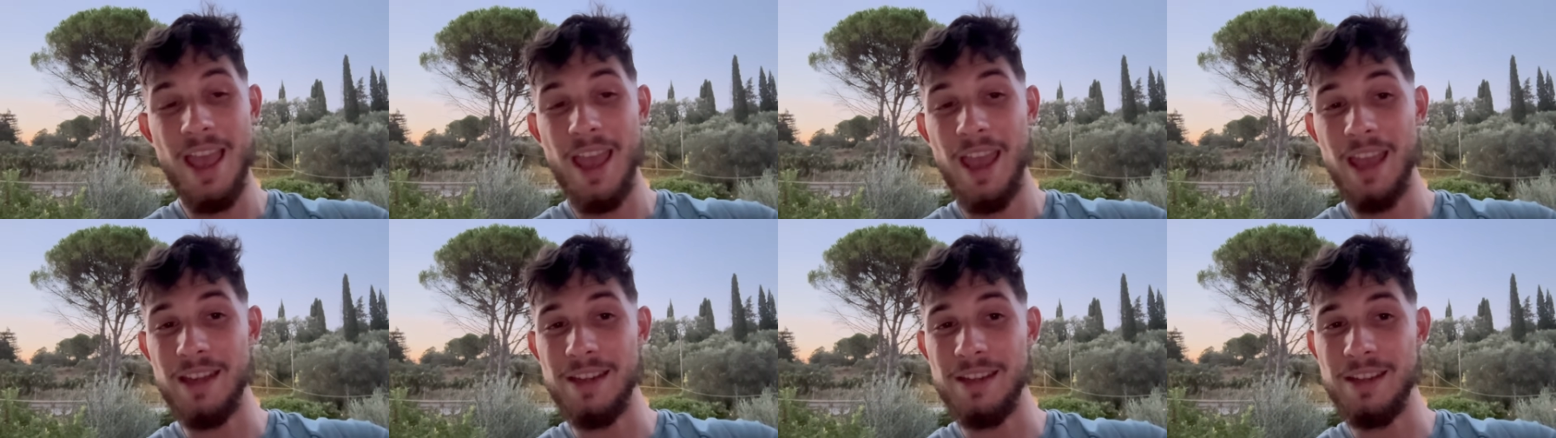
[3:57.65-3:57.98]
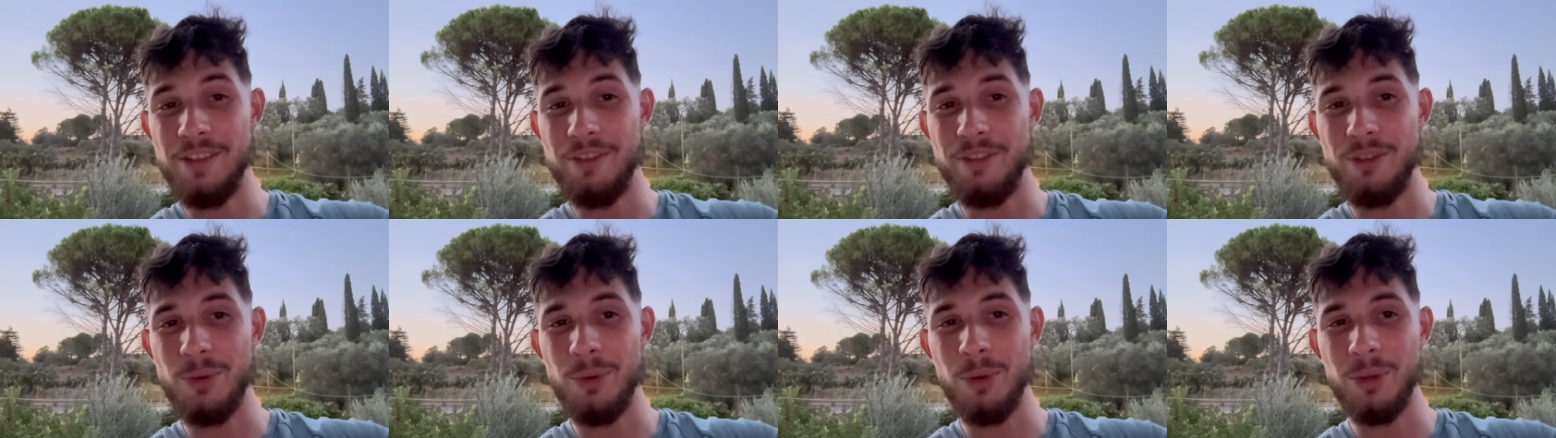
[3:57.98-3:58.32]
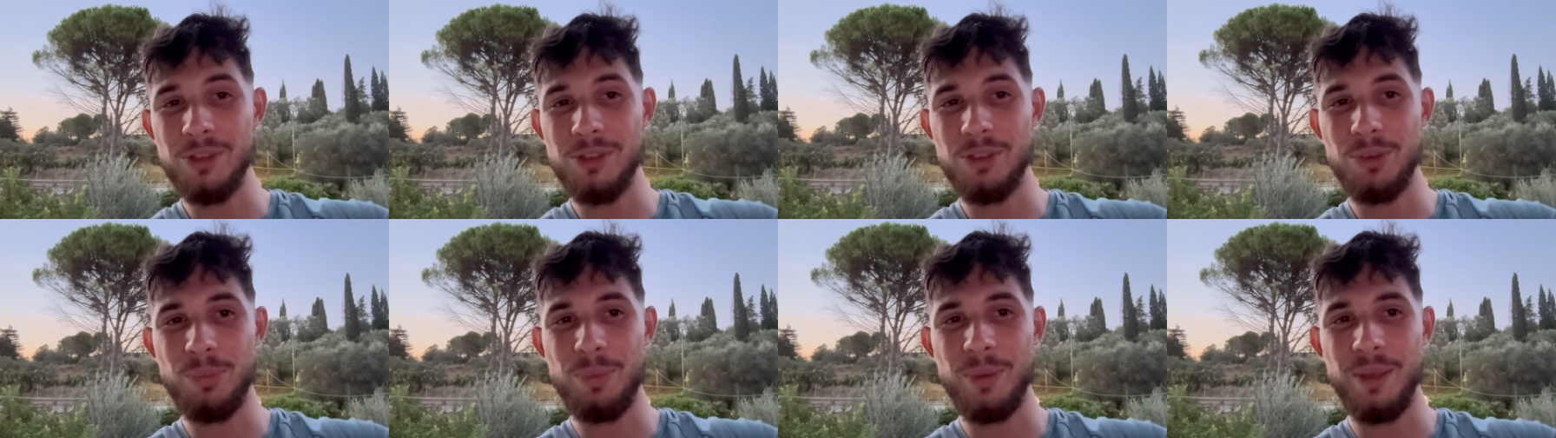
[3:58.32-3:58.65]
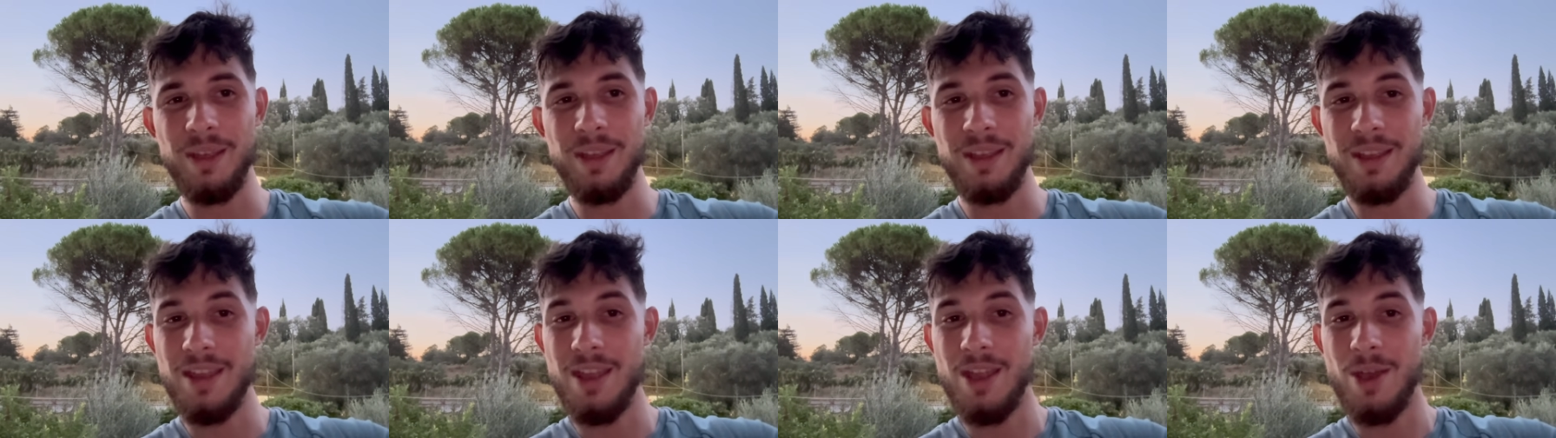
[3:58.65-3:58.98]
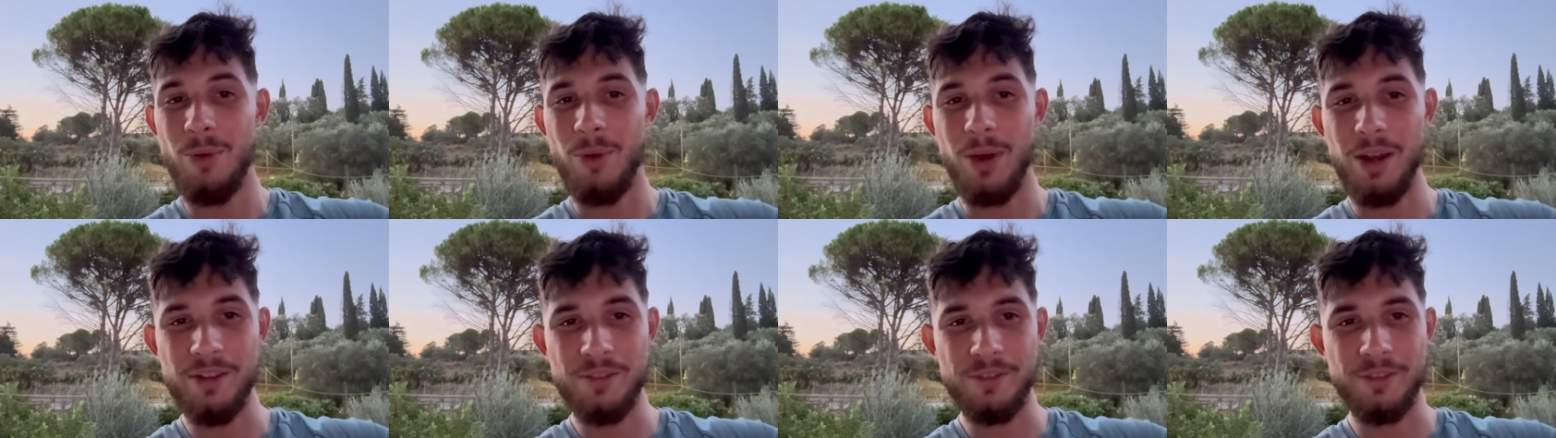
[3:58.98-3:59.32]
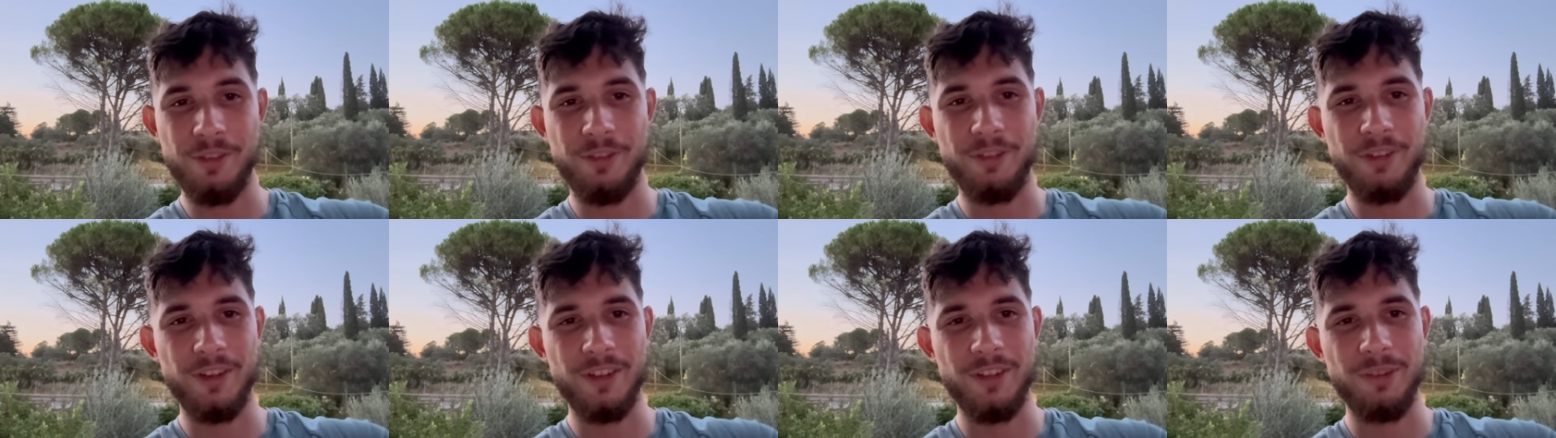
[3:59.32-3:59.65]
And if you want to be one of
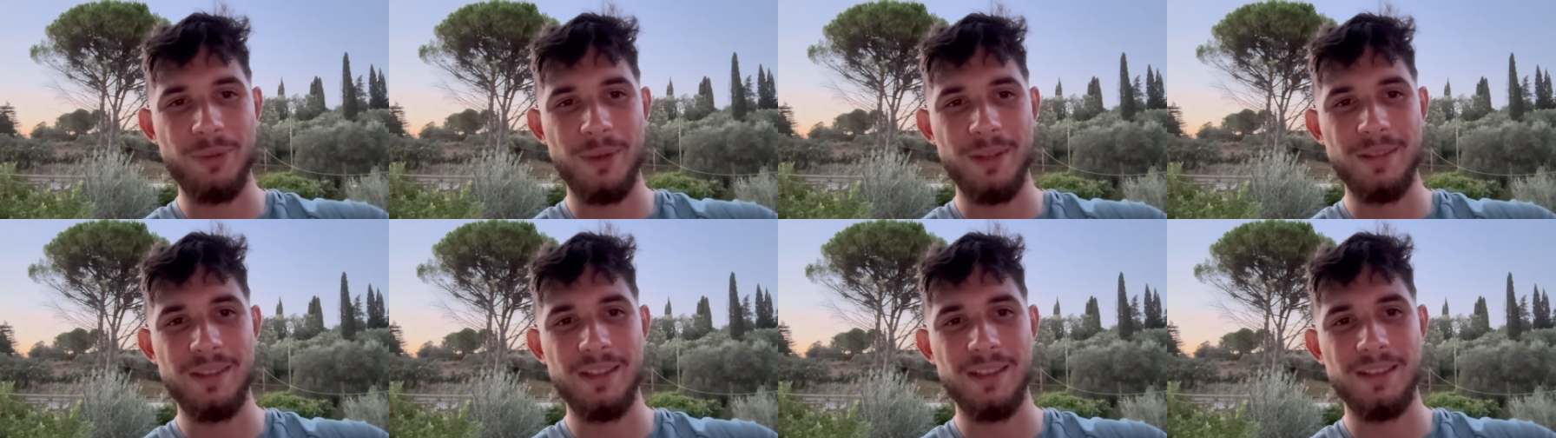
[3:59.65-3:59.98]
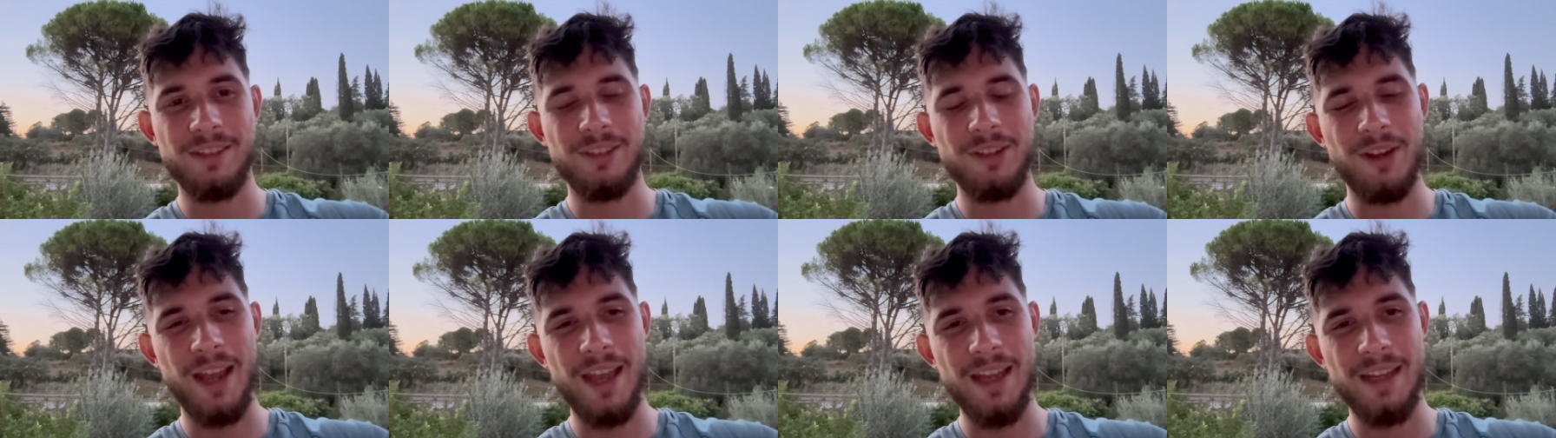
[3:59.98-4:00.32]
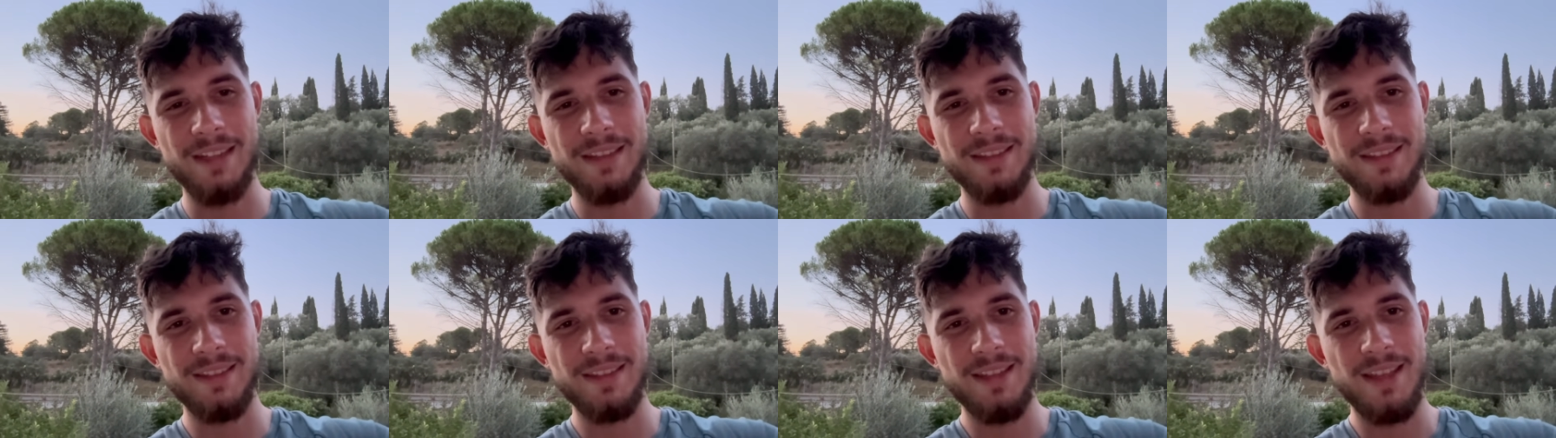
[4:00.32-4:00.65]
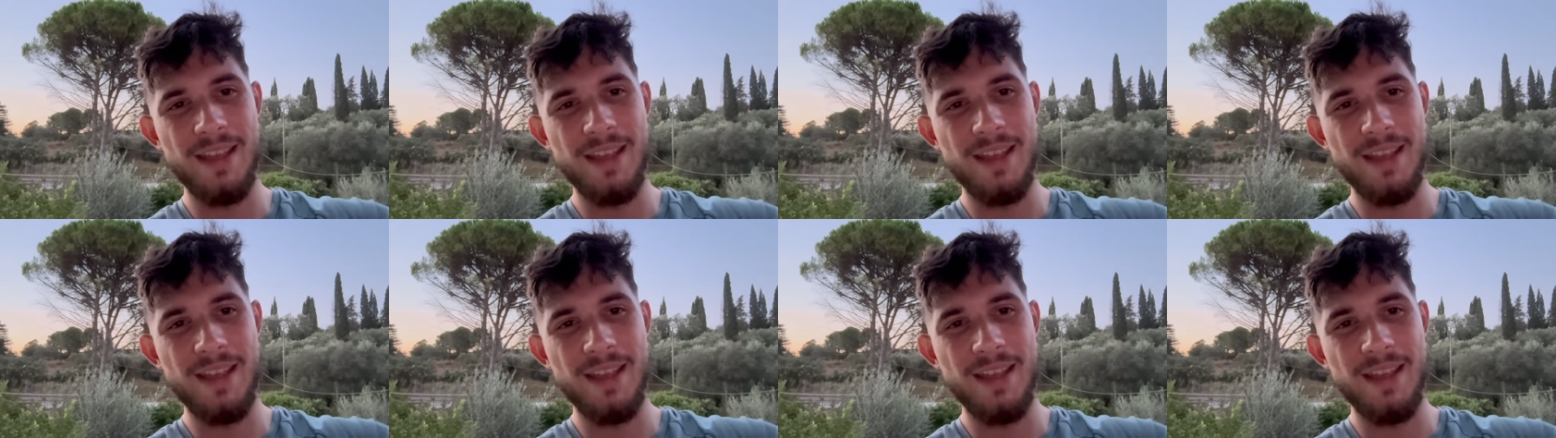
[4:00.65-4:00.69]
the first one that tried it,